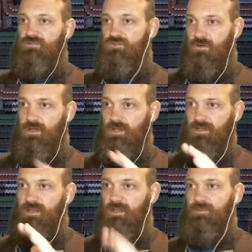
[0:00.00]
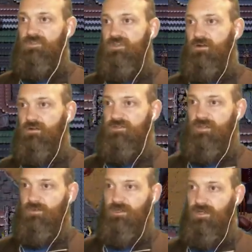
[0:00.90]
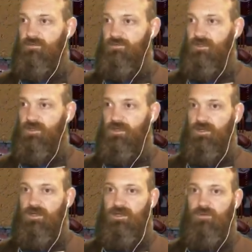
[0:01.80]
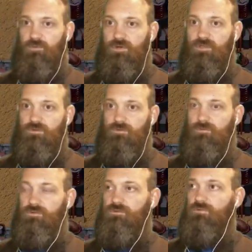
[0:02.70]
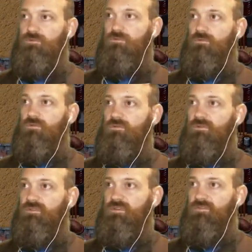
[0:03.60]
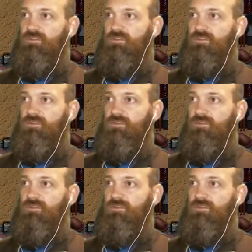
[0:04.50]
try and keep it to areas that we need it. What are you? You definitely